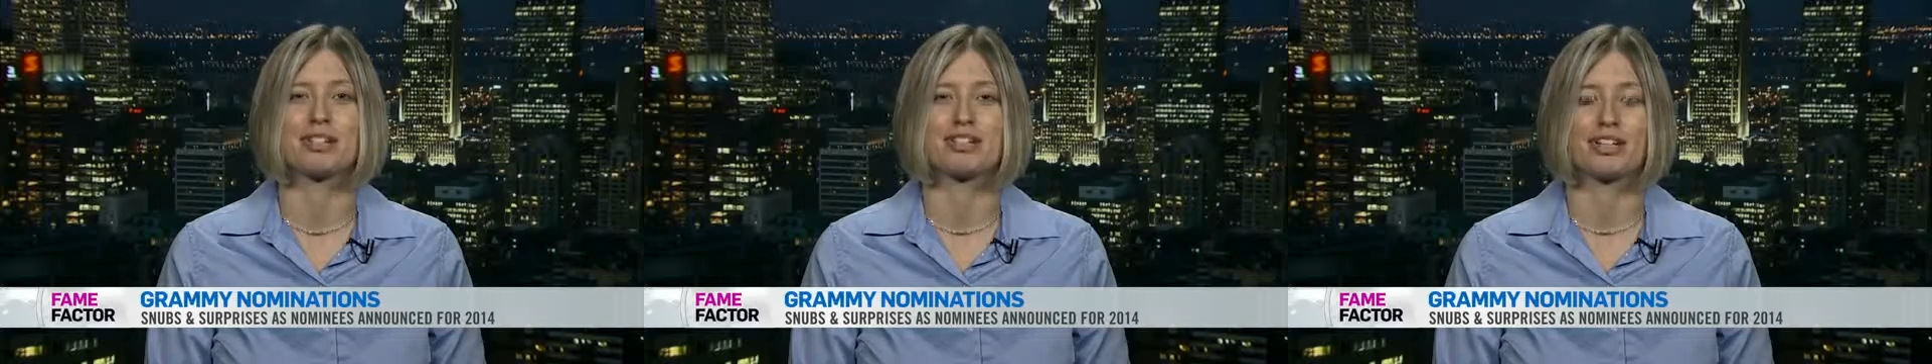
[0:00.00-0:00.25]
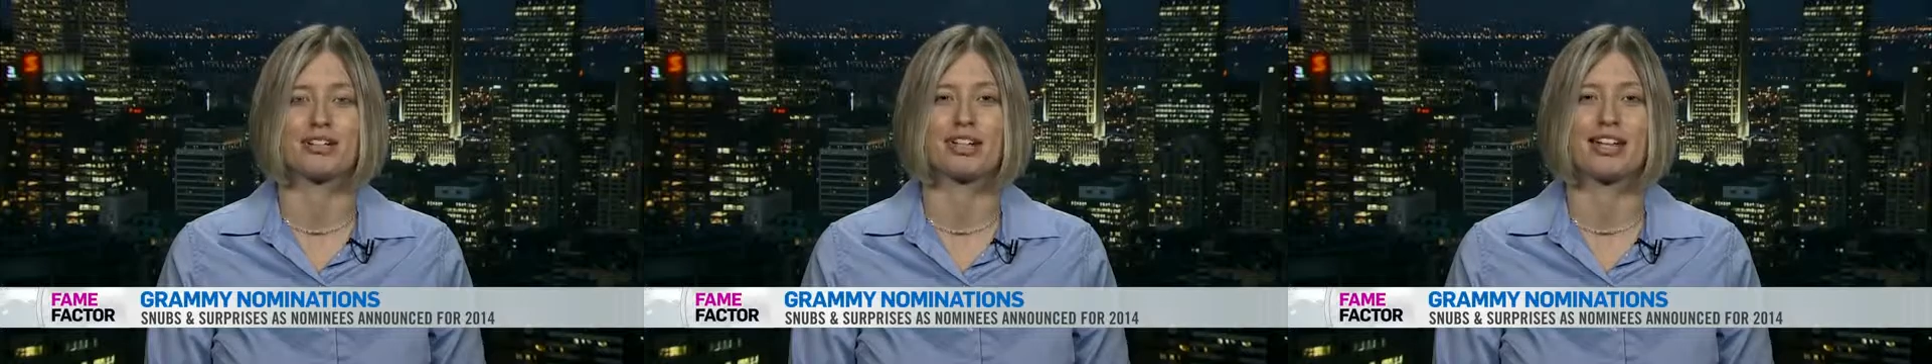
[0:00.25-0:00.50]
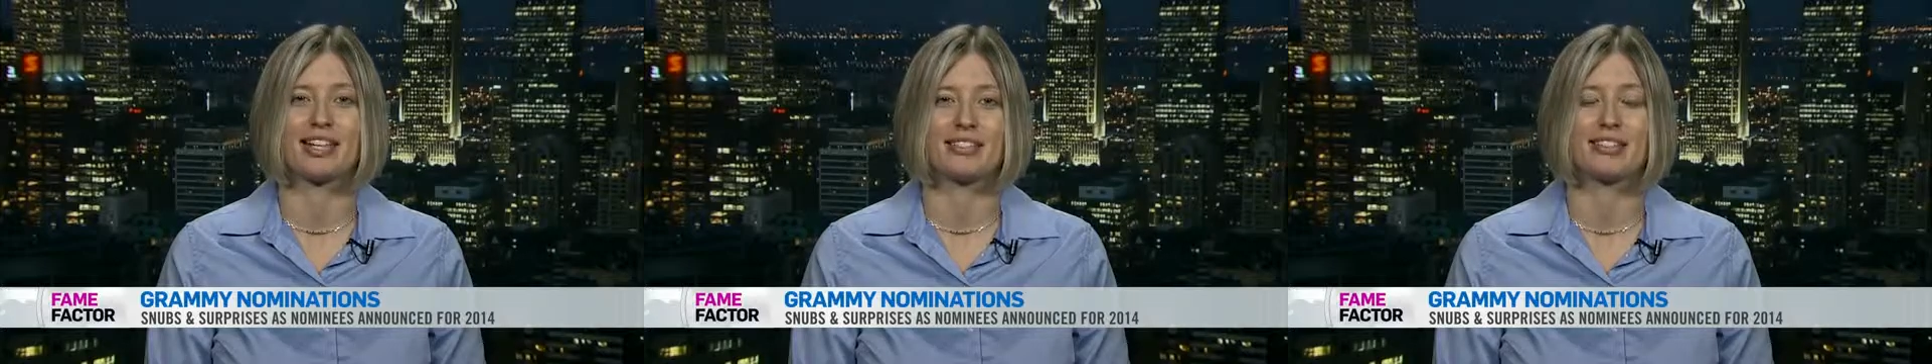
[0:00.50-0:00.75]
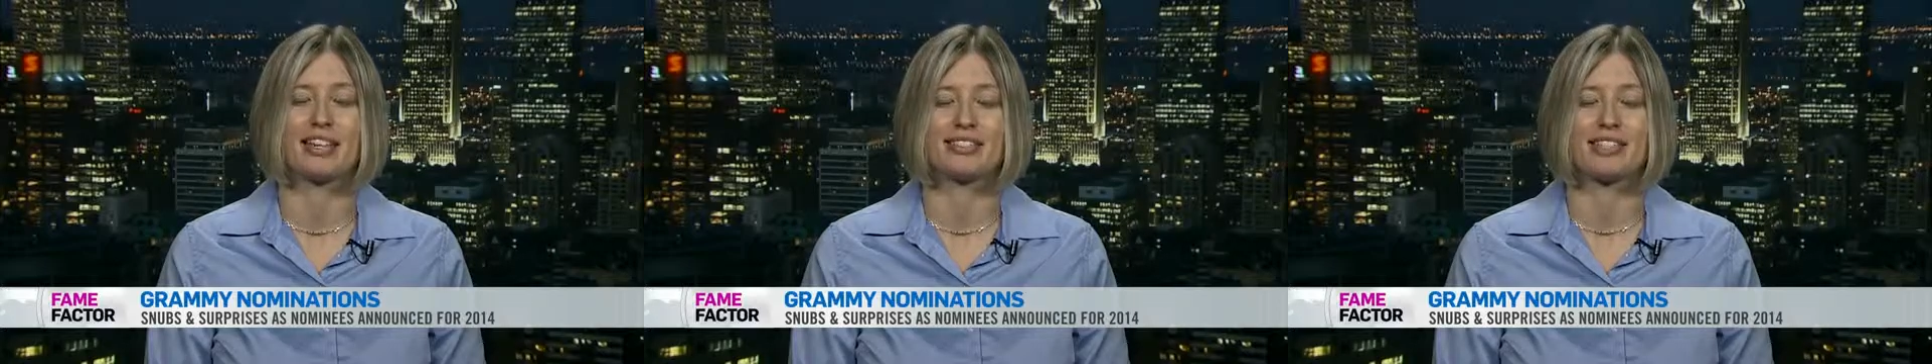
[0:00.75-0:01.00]
considering
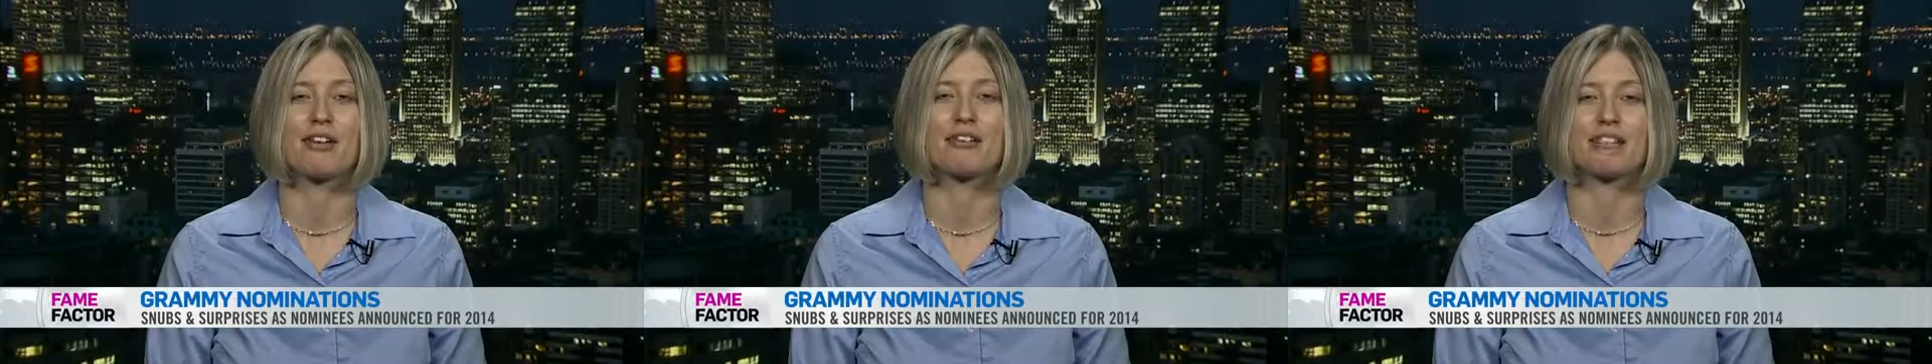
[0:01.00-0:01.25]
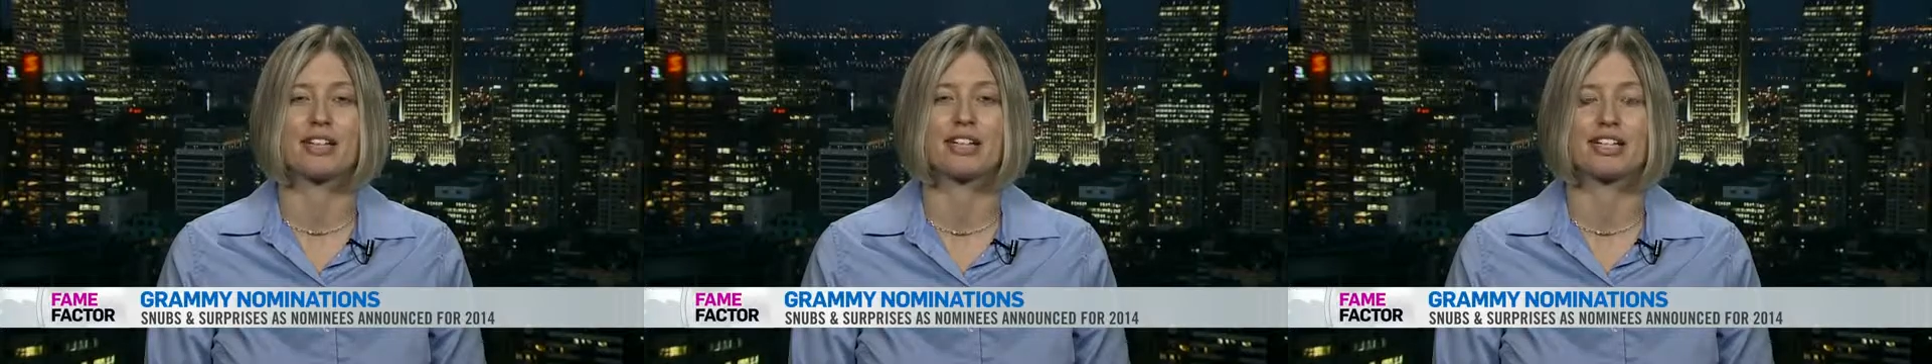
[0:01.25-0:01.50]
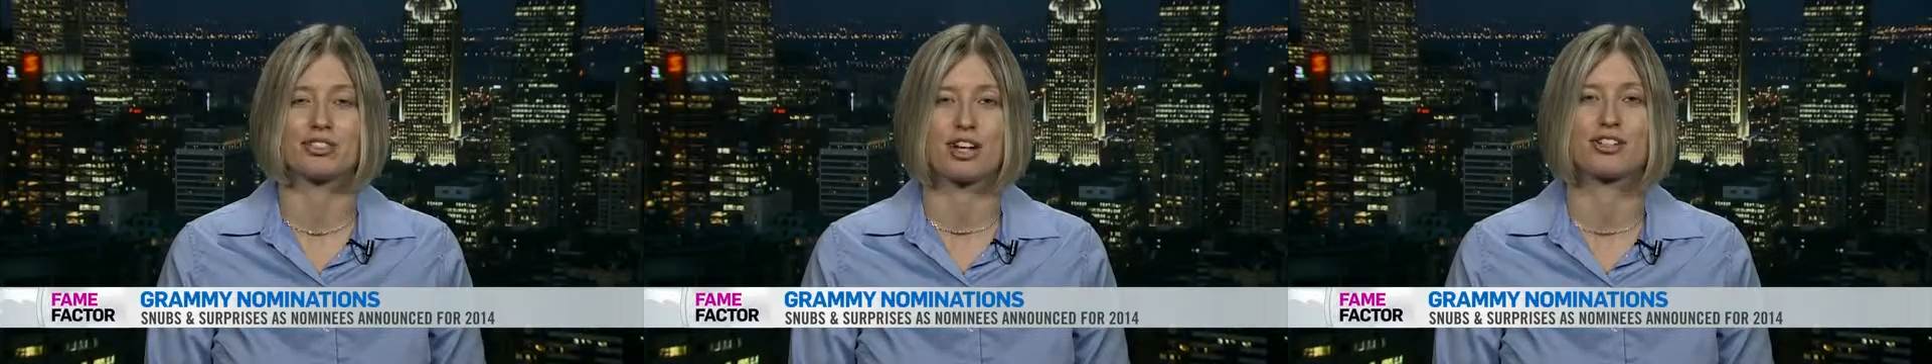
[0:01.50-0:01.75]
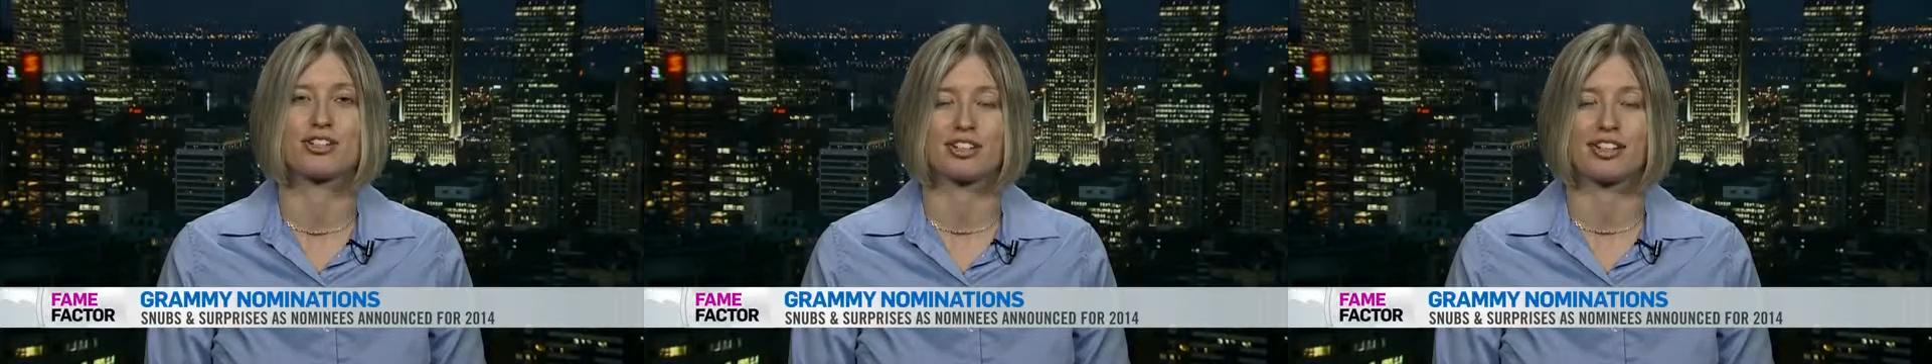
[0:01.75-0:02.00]
they sound very
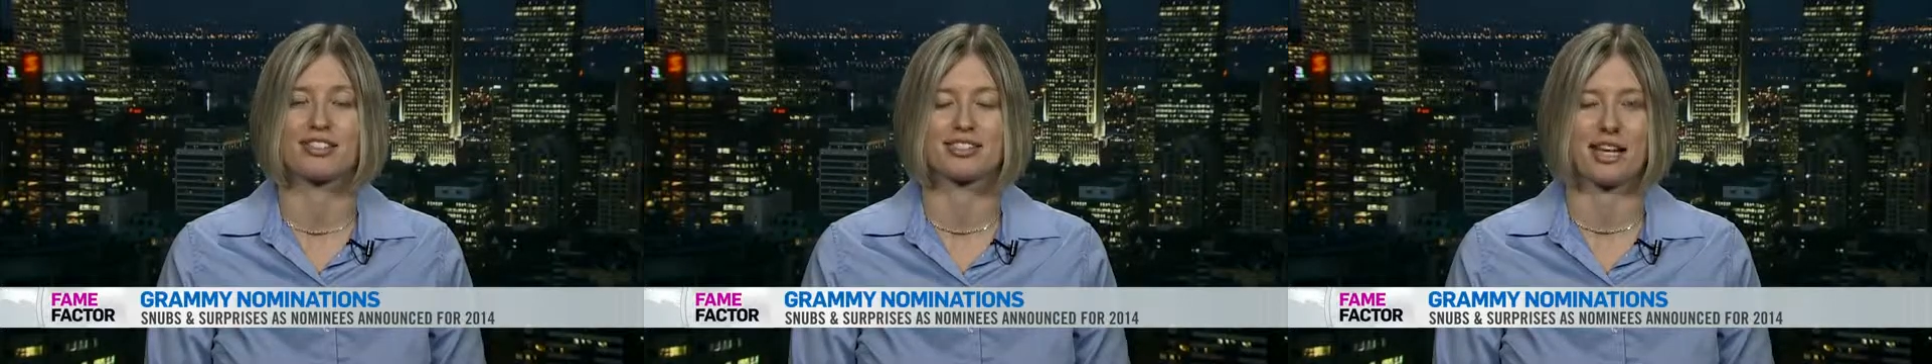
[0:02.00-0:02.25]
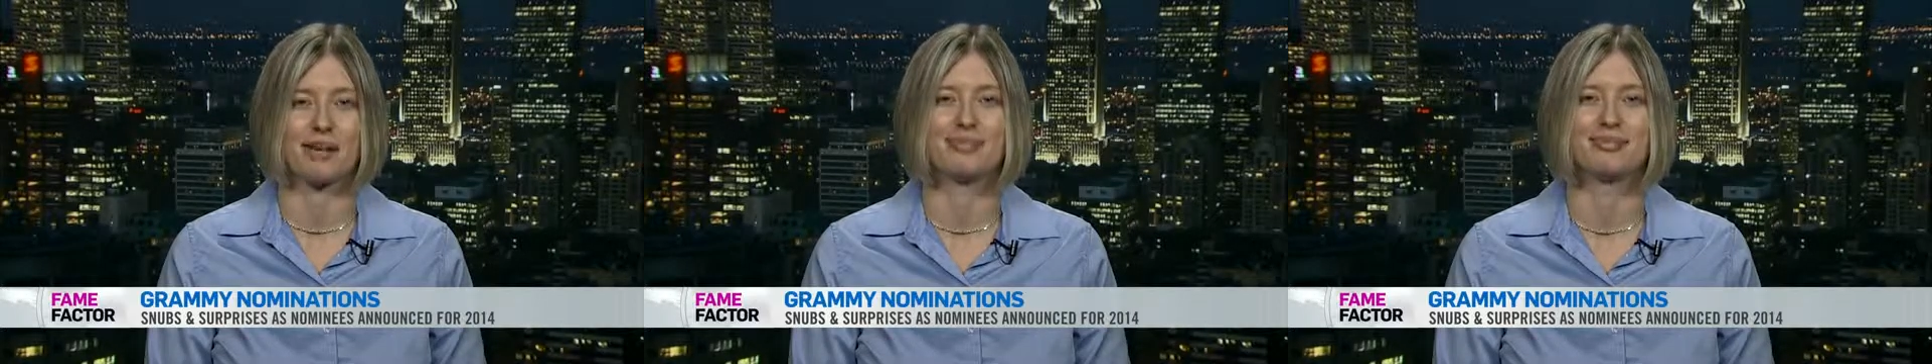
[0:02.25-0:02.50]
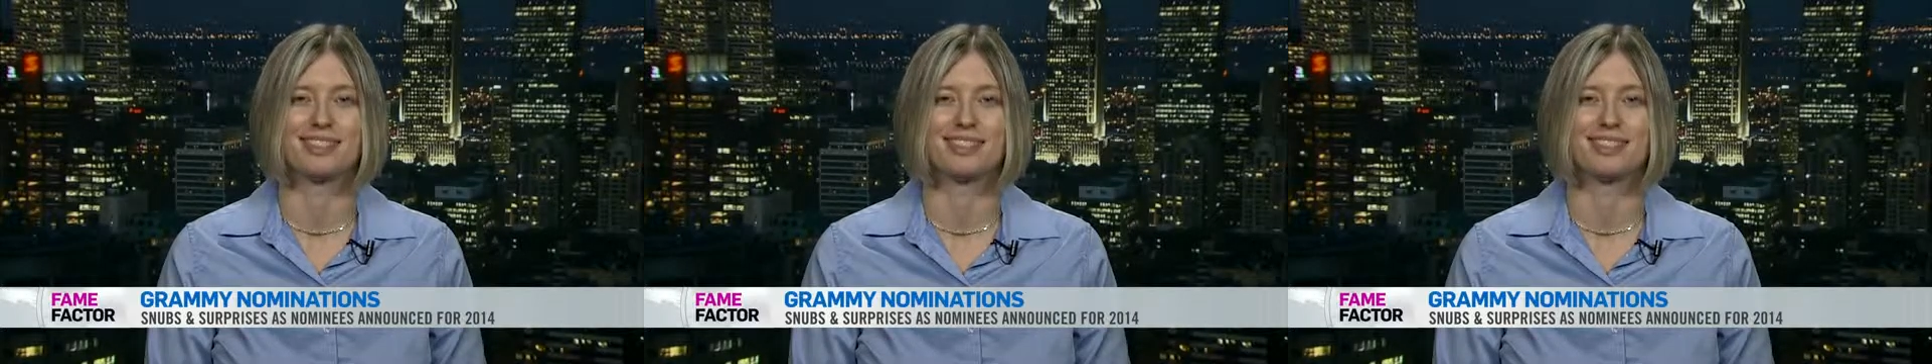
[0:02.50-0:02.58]
structurally the same.